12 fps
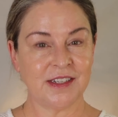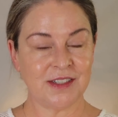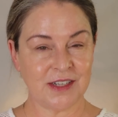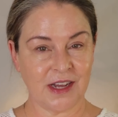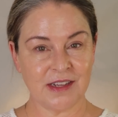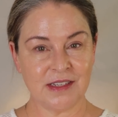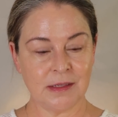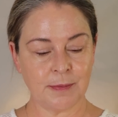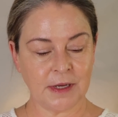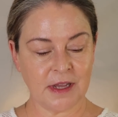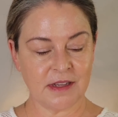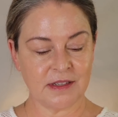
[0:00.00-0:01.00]
does,
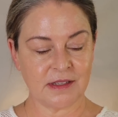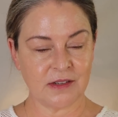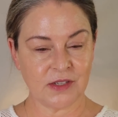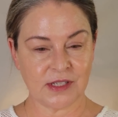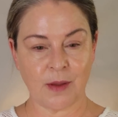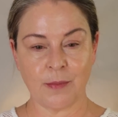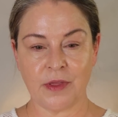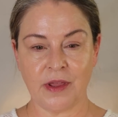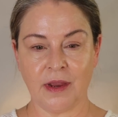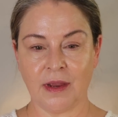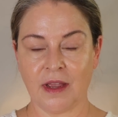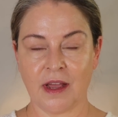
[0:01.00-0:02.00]
because there's
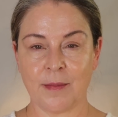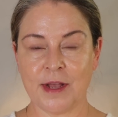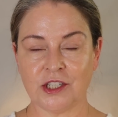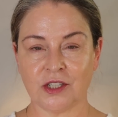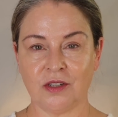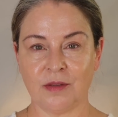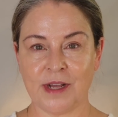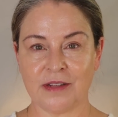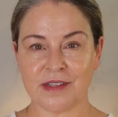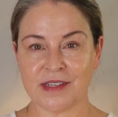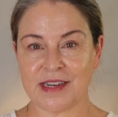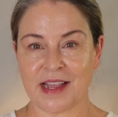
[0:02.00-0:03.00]
something kind of magical about
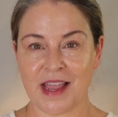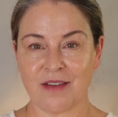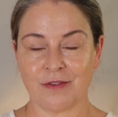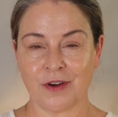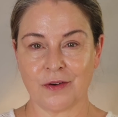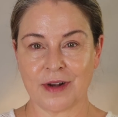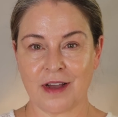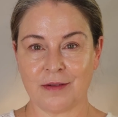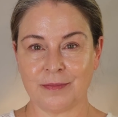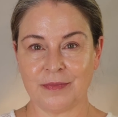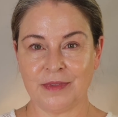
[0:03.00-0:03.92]
this, and I can't figure it out.